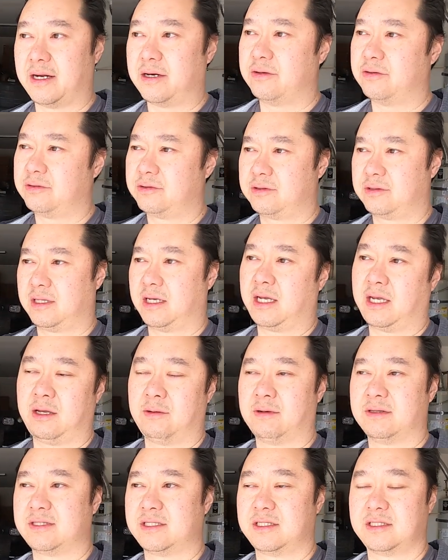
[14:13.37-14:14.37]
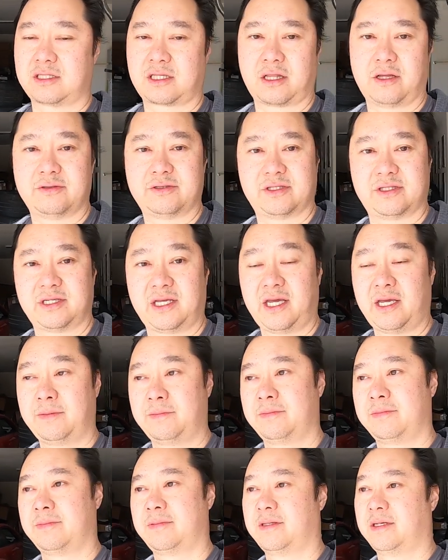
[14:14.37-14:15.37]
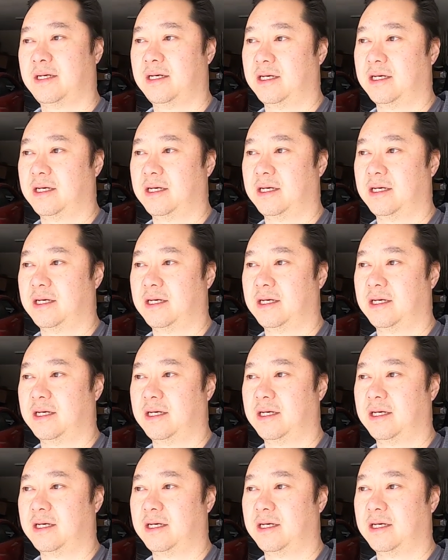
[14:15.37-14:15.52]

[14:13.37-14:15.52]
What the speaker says: I don't think he wants to disclose his name.